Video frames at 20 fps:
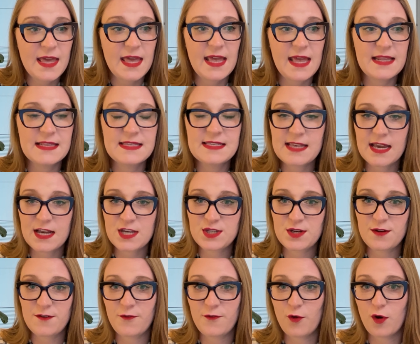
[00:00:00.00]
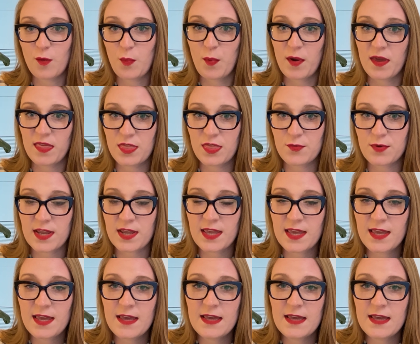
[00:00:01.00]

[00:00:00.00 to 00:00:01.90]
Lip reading: in Section 4.3.